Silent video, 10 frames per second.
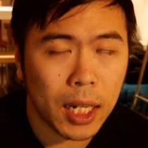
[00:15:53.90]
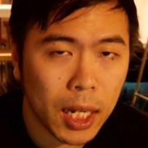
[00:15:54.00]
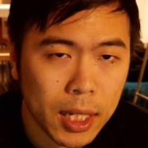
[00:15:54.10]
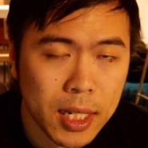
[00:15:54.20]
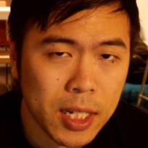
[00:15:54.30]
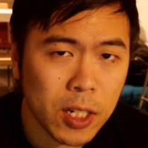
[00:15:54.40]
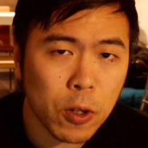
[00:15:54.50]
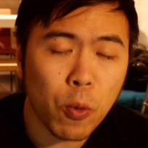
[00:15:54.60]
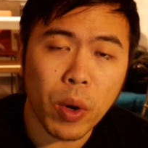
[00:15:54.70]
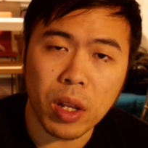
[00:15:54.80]
it's
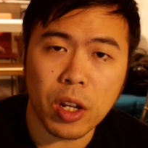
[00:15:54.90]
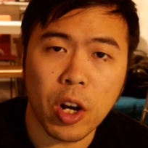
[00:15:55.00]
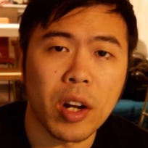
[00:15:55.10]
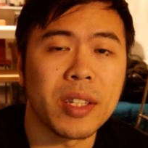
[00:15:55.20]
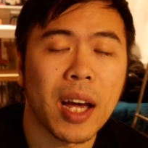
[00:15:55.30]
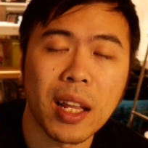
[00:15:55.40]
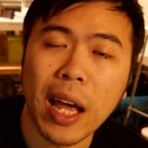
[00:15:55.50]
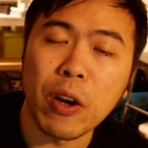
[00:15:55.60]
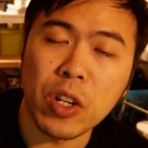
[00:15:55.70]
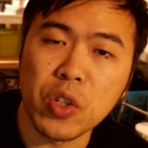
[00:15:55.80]
still one of the cards that
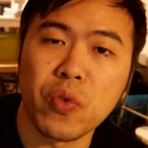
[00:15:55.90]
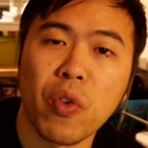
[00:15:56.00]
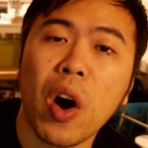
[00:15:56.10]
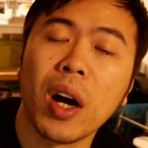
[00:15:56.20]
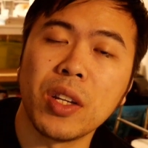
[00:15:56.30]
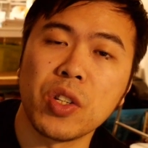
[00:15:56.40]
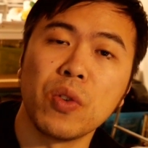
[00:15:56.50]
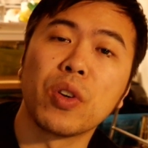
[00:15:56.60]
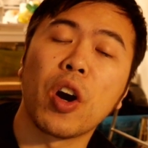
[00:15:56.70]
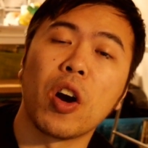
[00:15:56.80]
allow you to draw
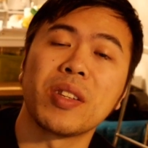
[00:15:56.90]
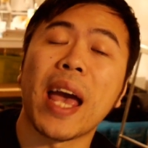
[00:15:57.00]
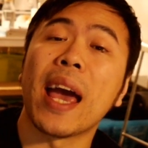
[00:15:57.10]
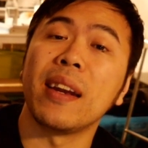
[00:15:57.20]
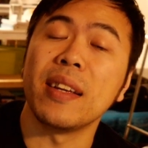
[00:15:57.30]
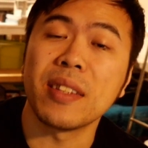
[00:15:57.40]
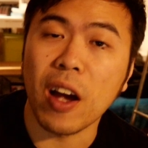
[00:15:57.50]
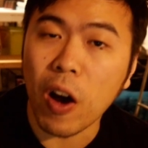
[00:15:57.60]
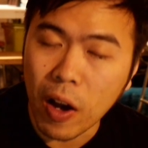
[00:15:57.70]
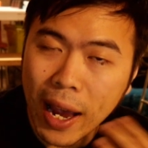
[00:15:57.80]
additional cards and it's
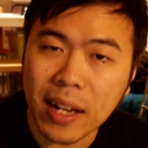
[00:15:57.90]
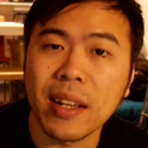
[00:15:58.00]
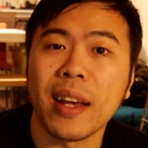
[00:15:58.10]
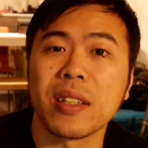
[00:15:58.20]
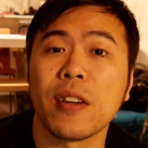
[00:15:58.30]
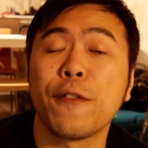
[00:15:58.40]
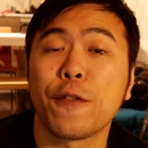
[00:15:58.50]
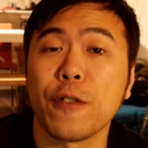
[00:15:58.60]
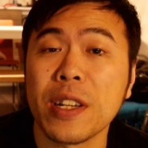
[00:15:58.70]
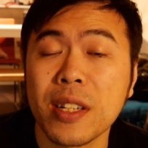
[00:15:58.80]
acting as a
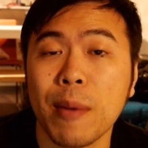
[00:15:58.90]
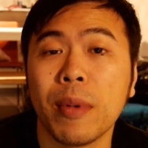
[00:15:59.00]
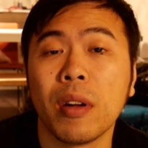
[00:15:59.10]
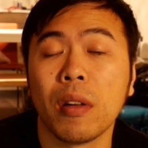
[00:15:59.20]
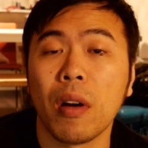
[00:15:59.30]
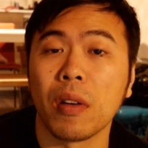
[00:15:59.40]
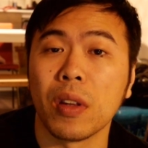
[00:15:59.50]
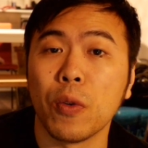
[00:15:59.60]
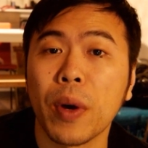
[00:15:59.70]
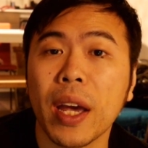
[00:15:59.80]
free summon along
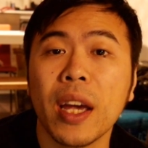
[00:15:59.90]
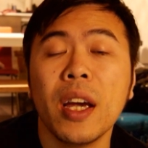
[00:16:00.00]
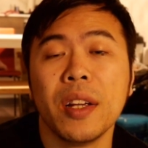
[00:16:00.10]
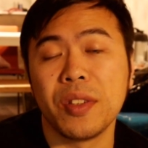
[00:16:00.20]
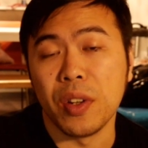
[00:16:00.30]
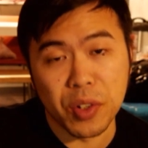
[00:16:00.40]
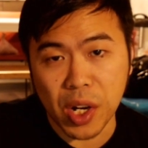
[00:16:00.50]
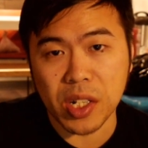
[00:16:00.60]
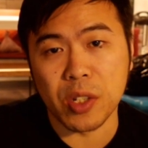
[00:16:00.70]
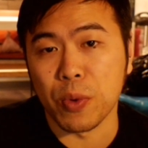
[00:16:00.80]
the way.
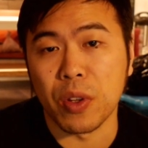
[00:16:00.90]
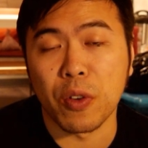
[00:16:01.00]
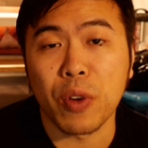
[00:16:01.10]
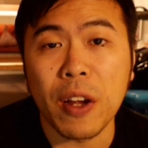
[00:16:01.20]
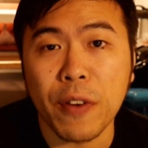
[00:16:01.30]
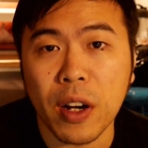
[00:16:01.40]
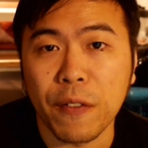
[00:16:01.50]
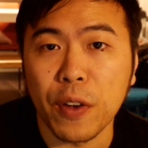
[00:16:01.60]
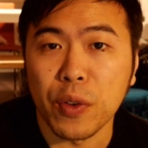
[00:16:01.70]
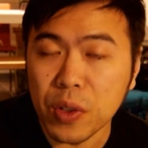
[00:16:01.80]
Synergizes with your graveyard
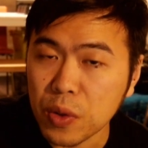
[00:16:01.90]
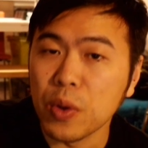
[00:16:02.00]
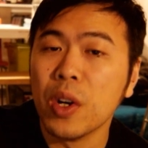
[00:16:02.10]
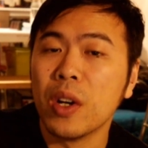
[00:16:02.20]
if you do